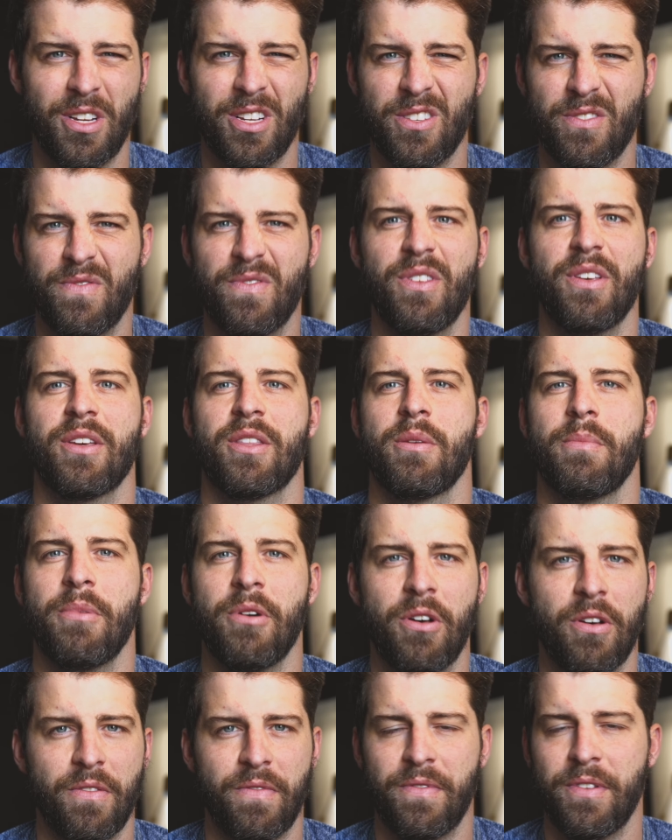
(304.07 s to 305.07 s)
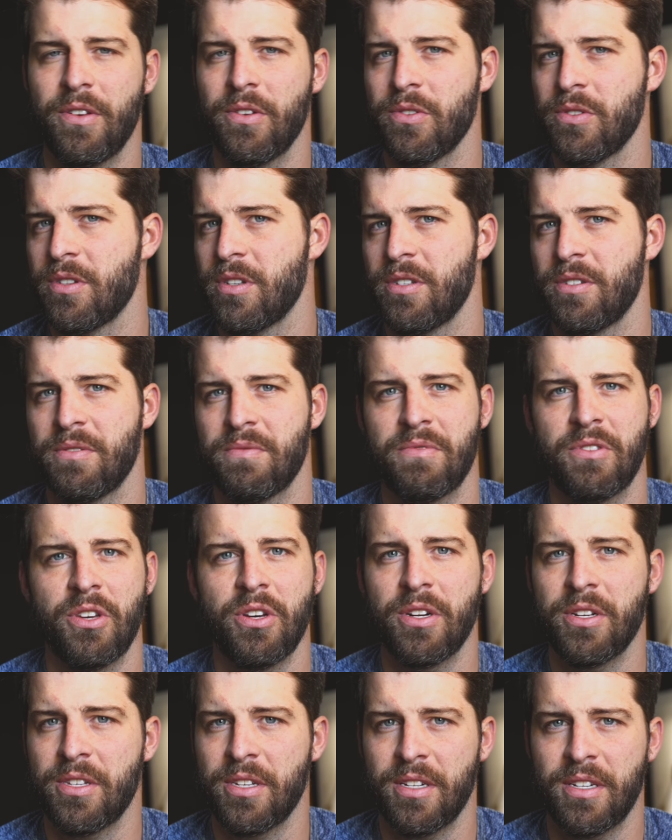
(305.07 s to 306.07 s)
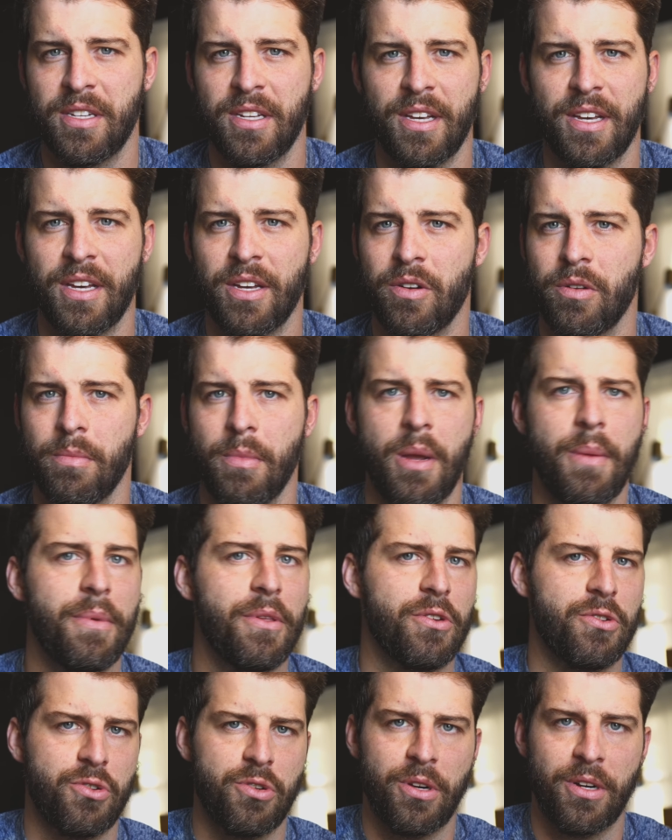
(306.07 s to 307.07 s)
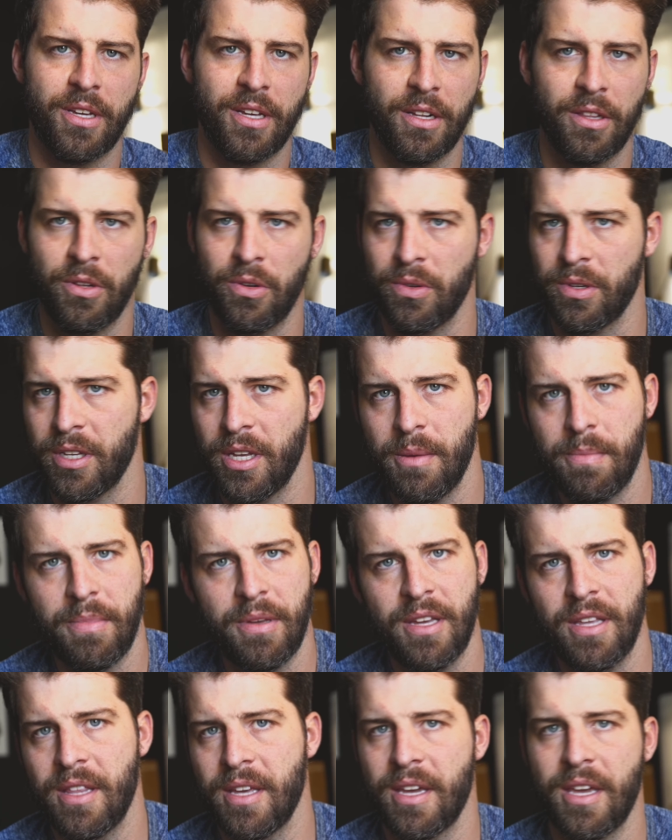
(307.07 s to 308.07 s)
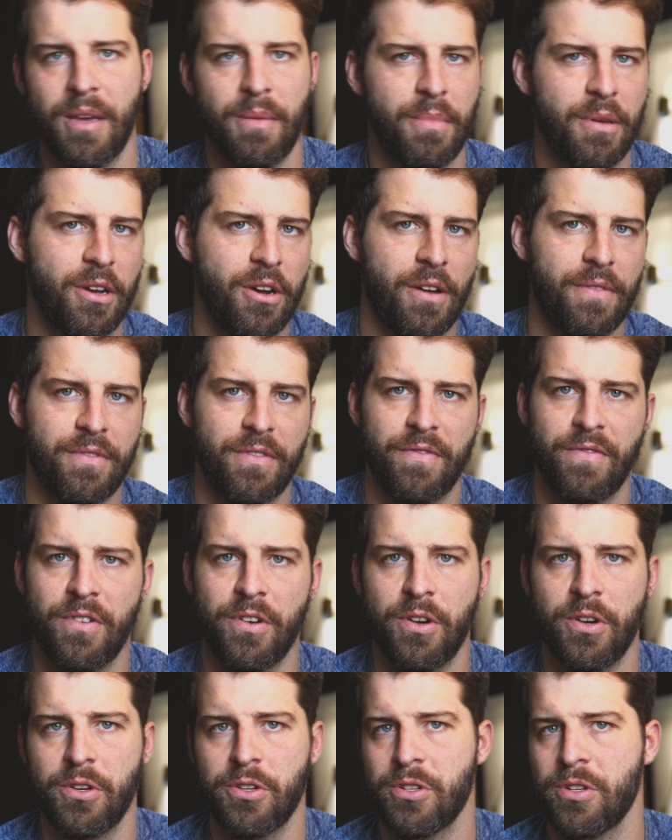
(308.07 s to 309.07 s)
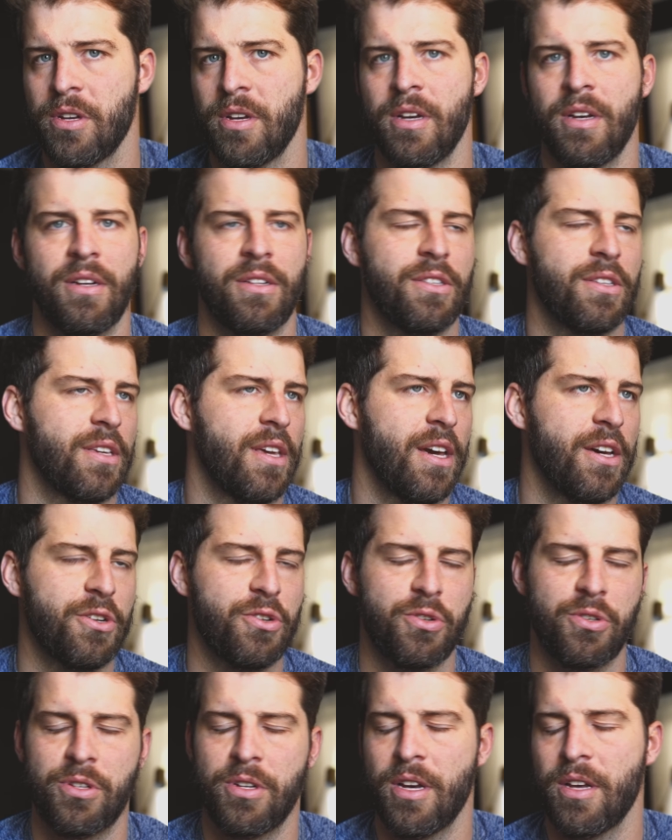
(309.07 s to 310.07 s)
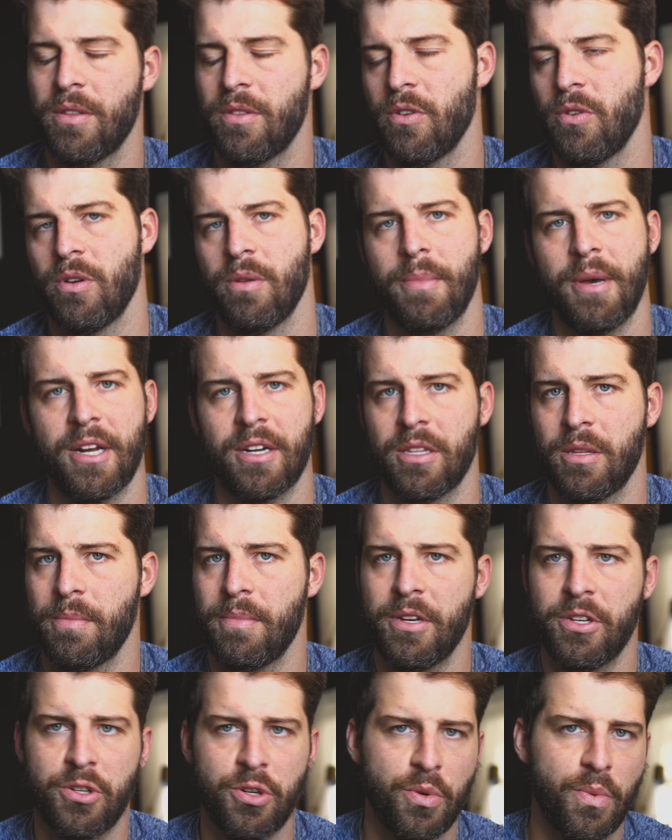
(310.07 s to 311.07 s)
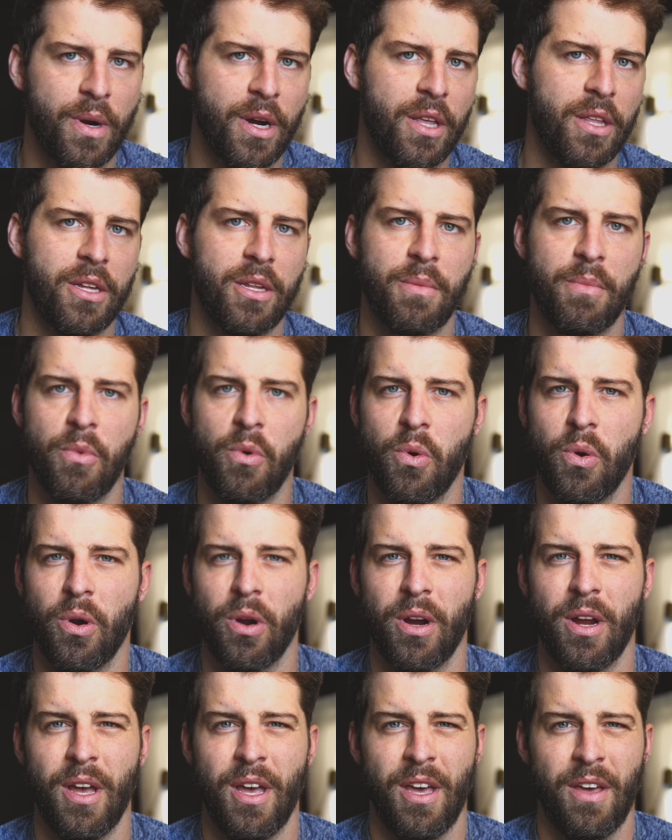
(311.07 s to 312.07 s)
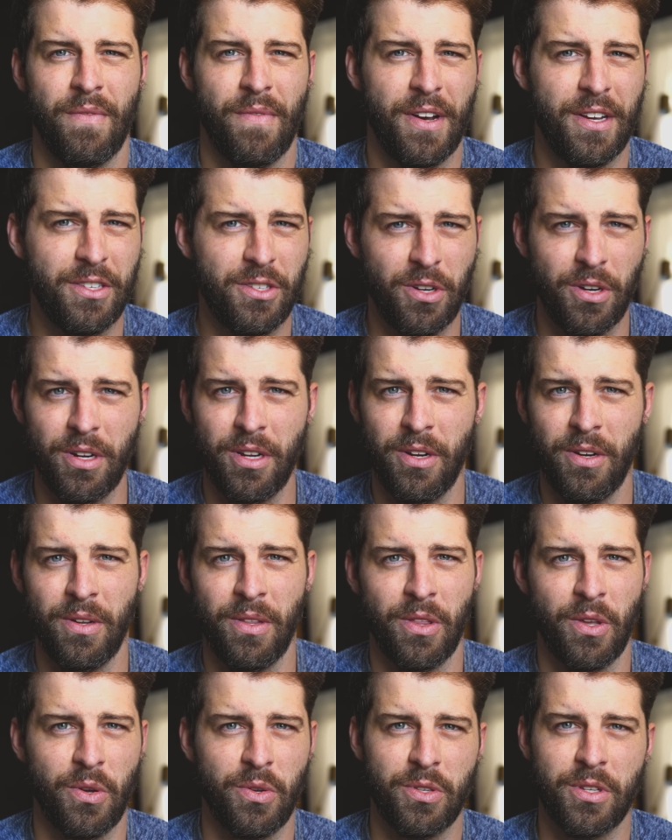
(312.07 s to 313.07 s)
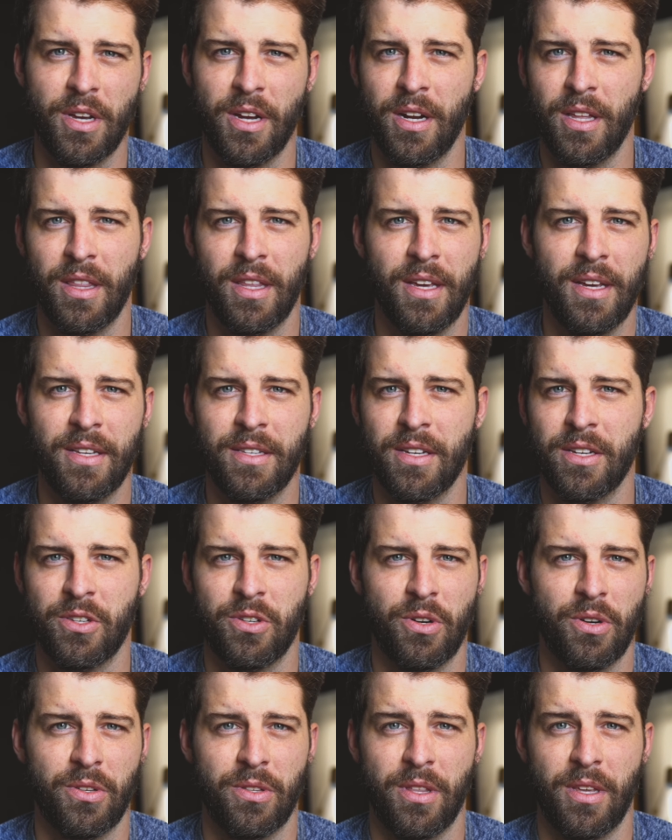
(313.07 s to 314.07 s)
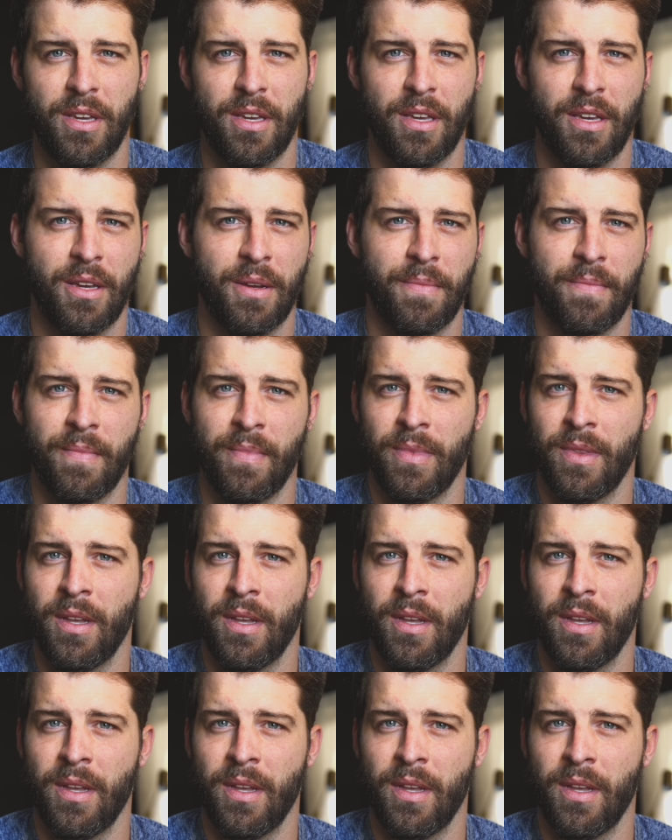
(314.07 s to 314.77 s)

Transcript: doesn't feel like the ball feels as good as it did, or maybe they're starting to get a little yippy, they can't pick off to first, the catcher's not throwing it back to the pitcher well anymore. If I start hearing those kind of things, I start thinking,